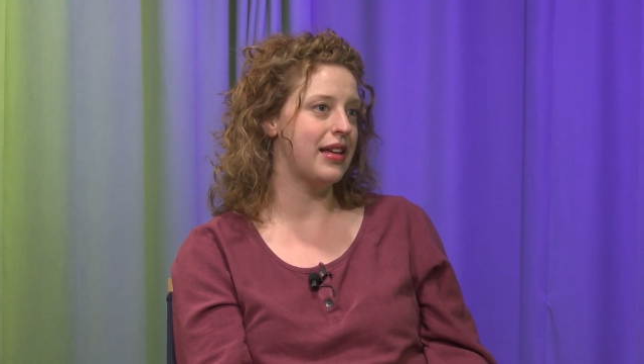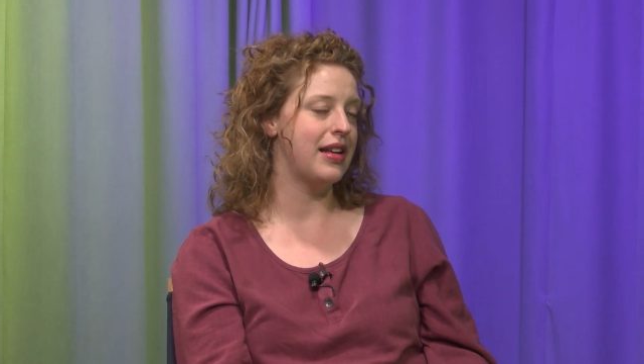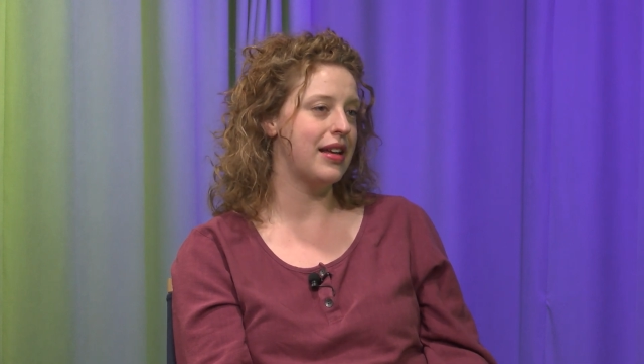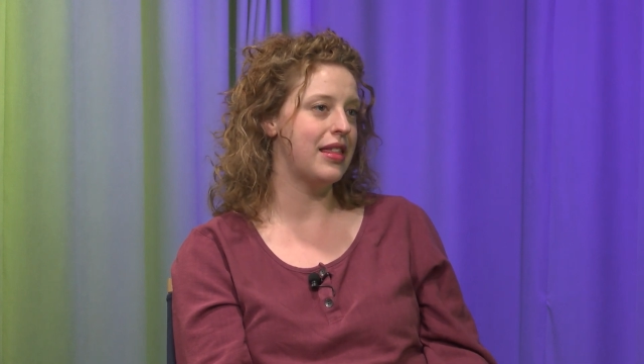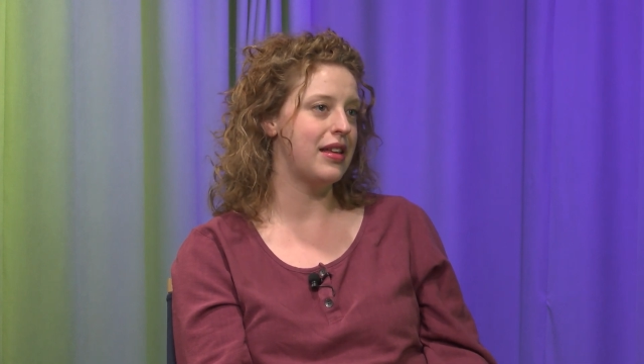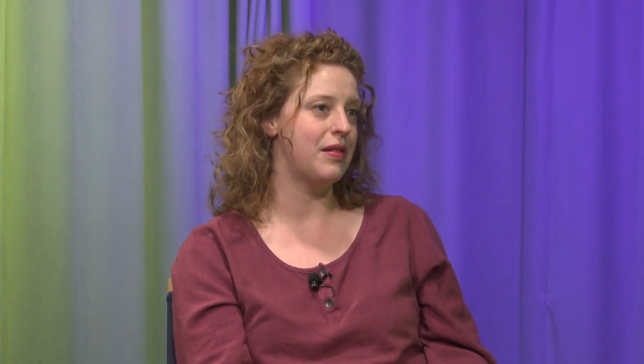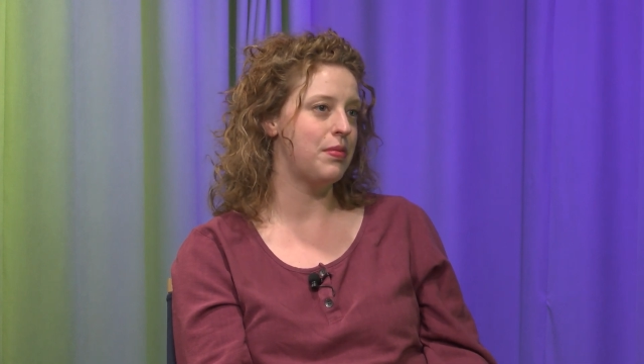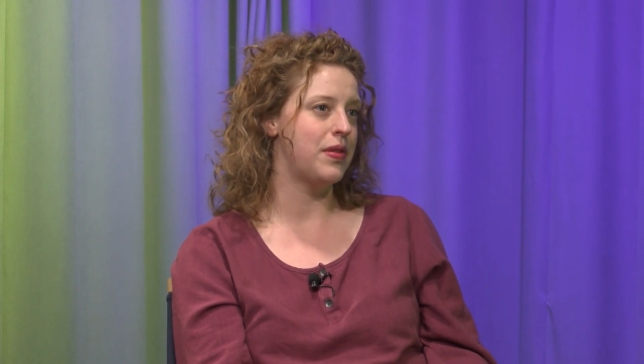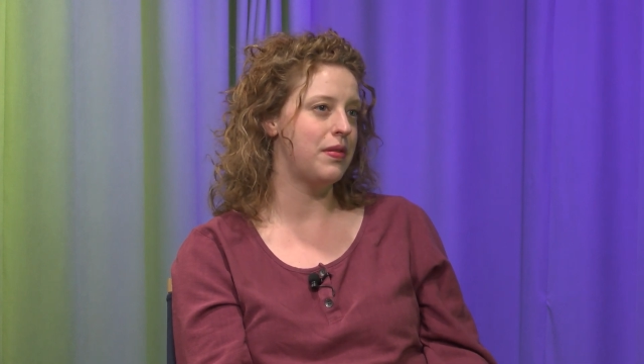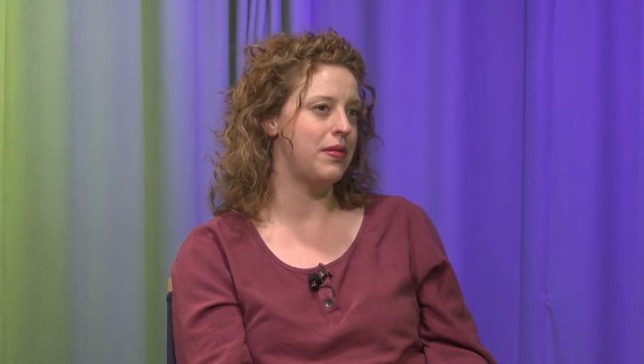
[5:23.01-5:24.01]
And I think
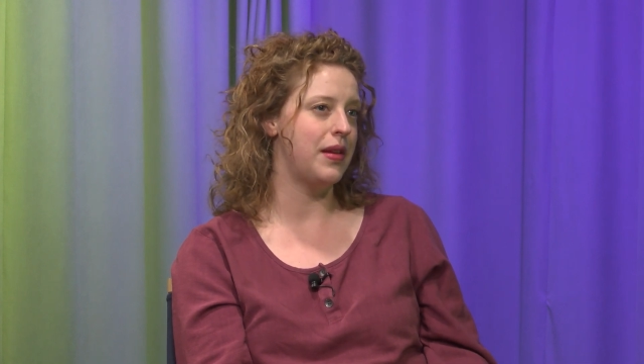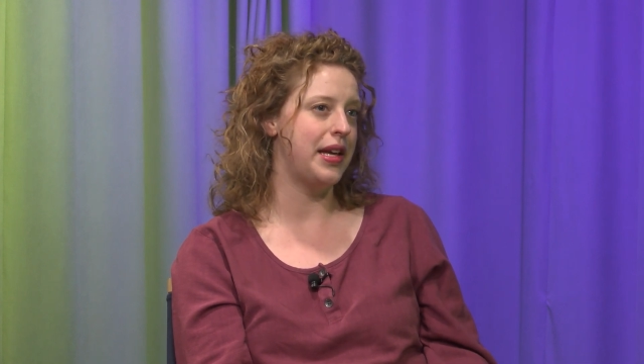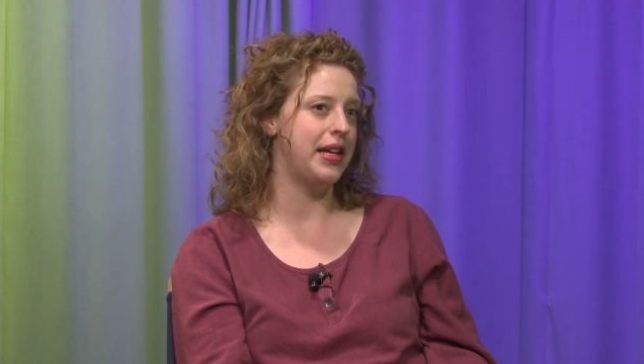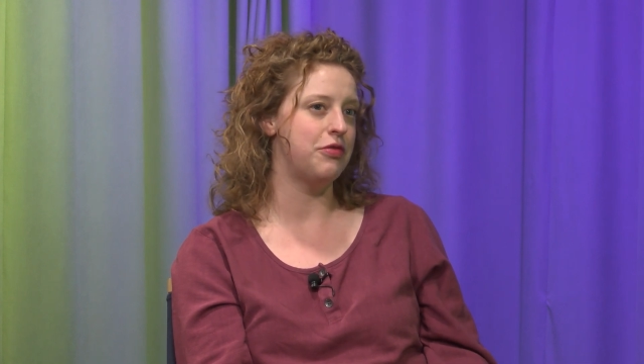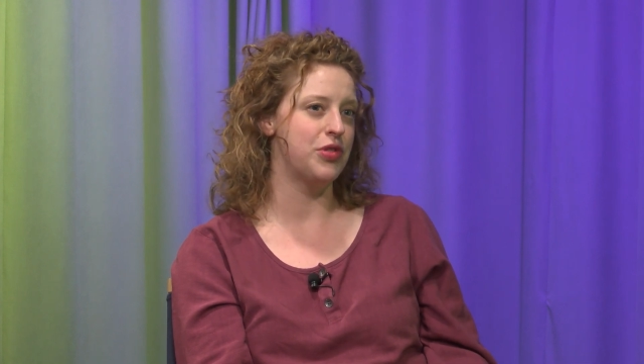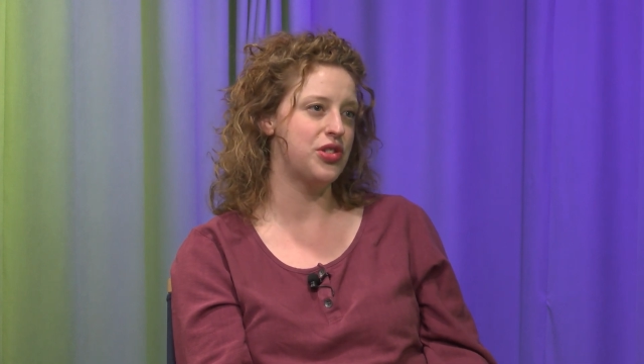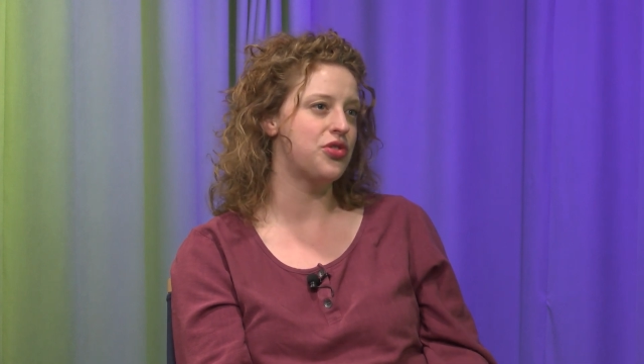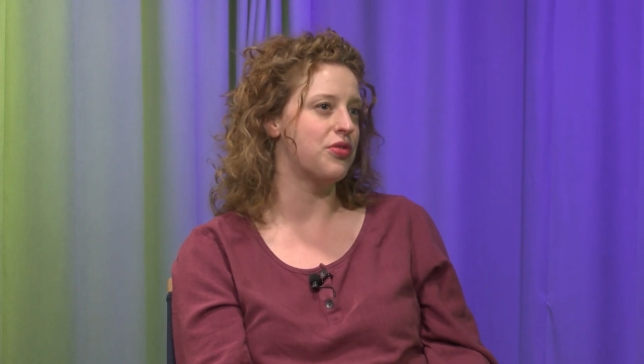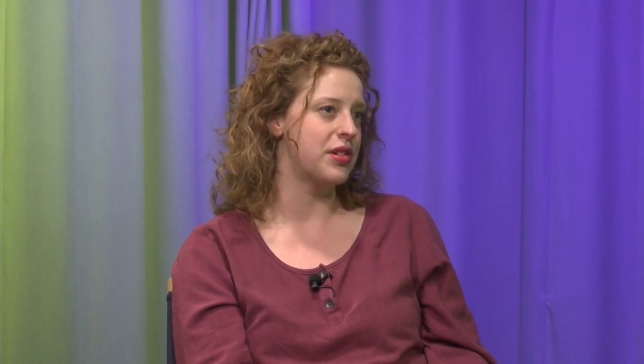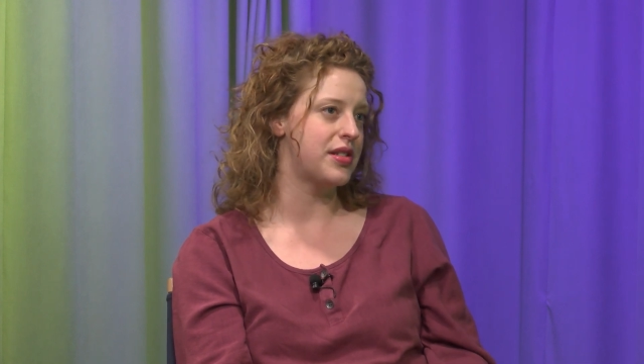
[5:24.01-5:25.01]
it
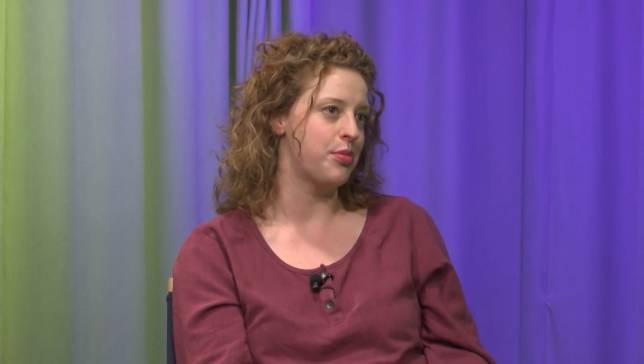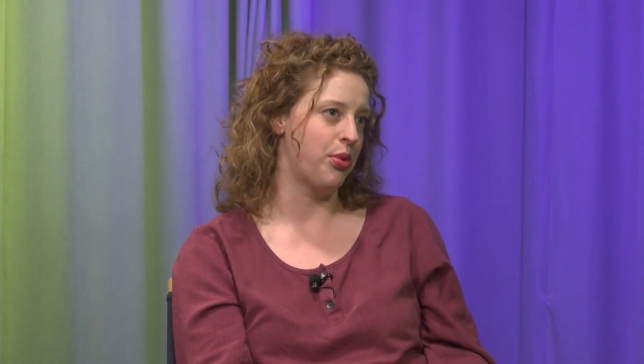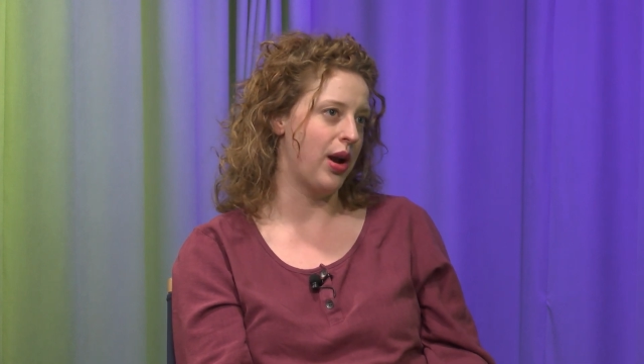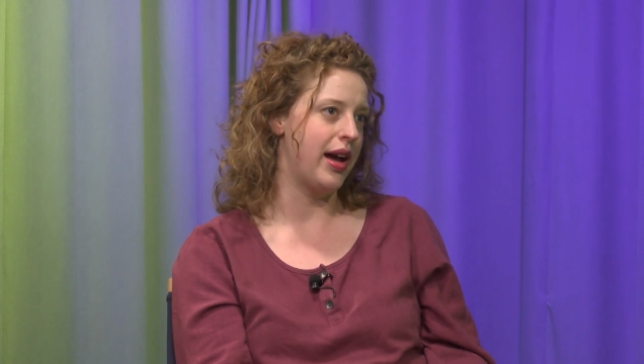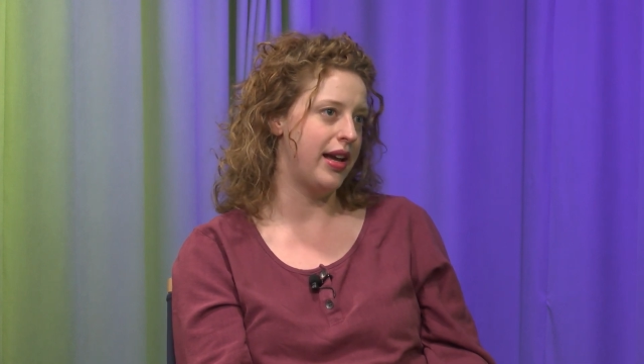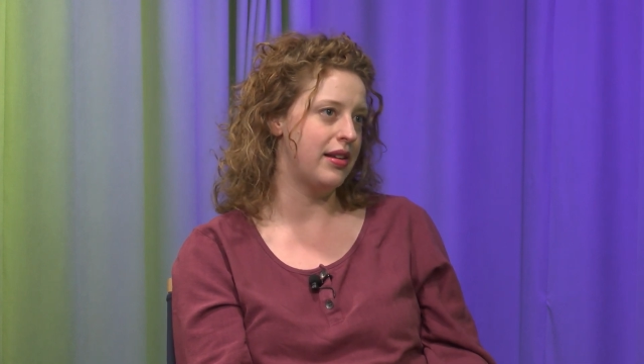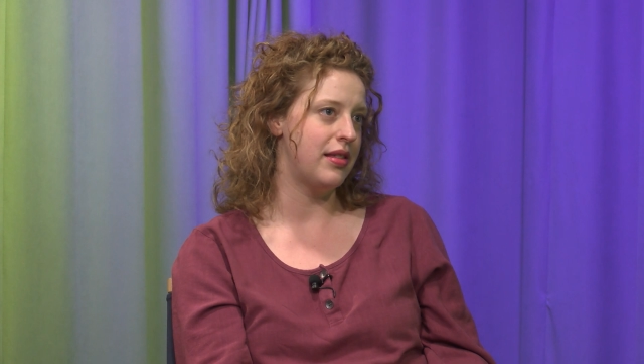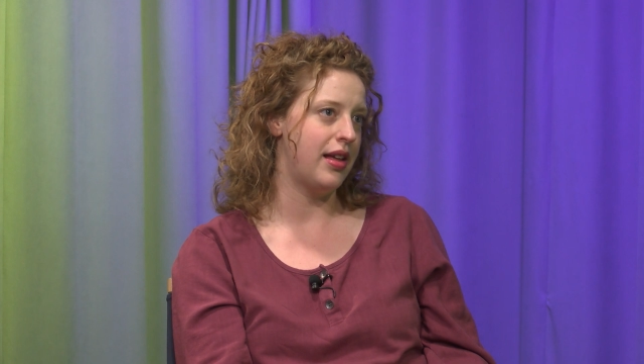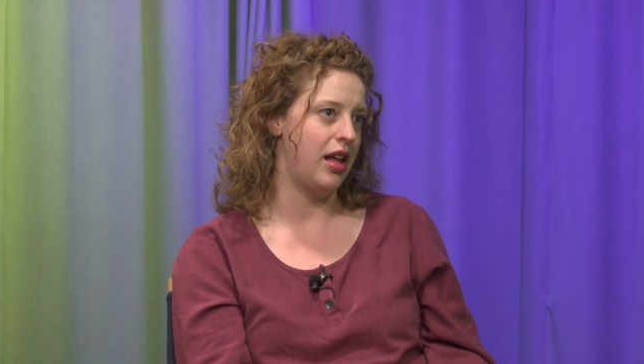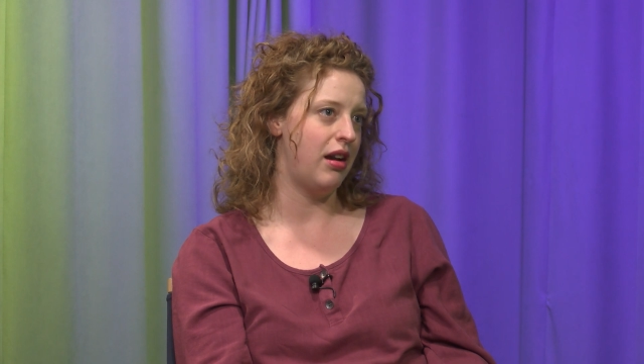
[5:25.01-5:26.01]
restores the pride
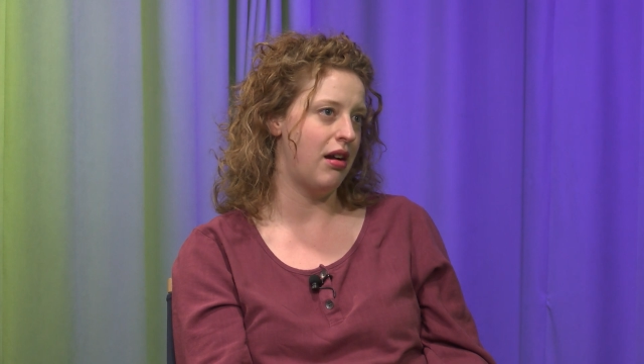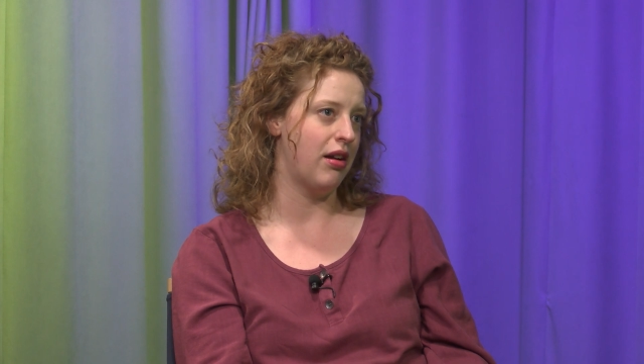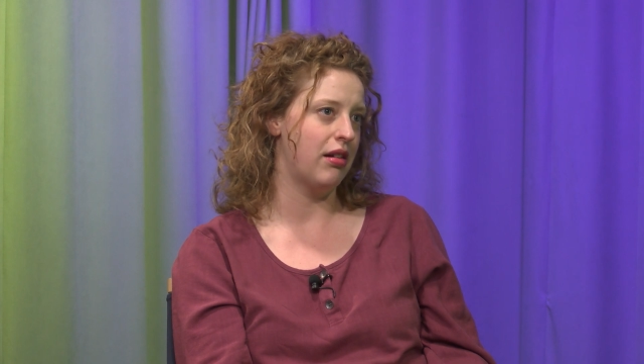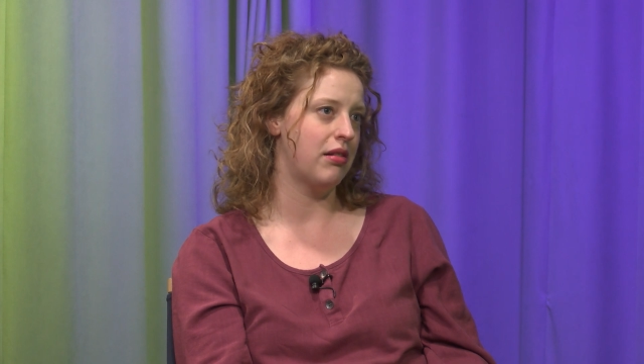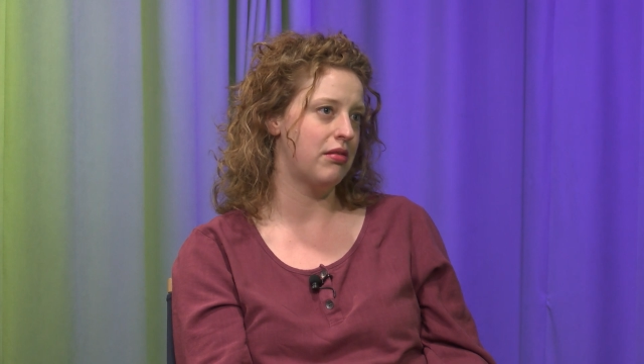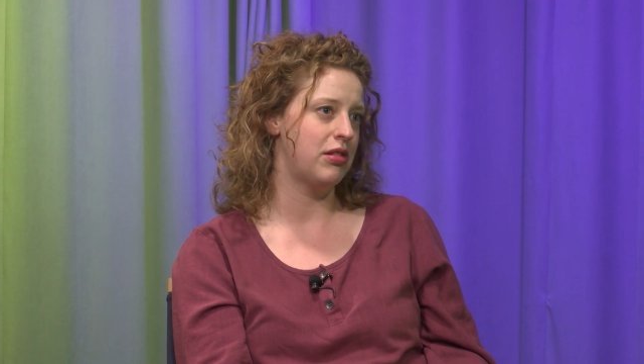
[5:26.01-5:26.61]
that our